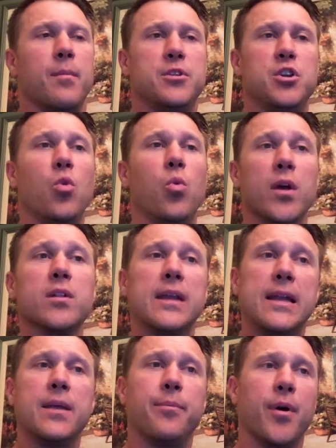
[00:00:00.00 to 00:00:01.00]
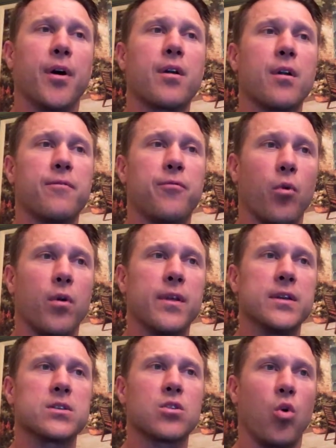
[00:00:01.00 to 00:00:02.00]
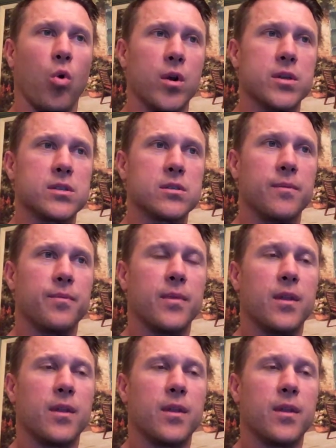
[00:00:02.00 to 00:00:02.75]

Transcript: But you will need the book for this course.